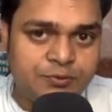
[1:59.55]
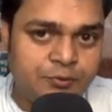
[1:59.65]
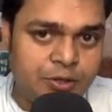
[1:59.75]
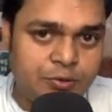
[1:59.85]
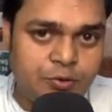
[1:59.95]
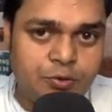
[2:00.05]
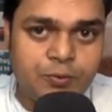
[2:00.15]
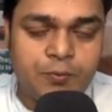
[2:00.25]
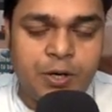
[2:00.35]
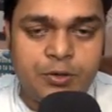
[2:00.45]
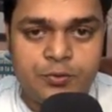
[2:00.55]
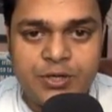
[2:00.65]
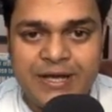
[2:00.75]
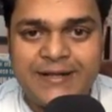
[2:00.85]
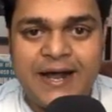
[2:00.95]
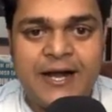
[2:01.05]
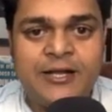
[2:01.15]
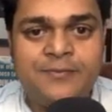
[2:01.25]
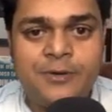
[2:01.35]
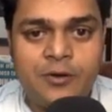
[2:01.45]
if you don't want to take the
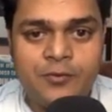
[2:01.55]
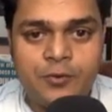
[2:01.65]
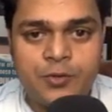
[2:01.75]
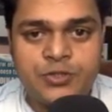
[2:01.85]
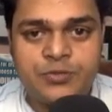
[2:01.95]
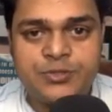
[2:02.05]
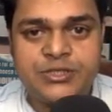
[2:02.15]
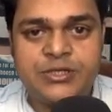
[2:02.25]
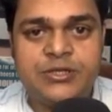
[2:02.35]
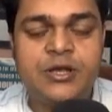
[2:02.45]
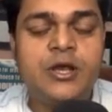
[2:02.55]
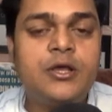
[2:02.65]
RDP of your virtual machine,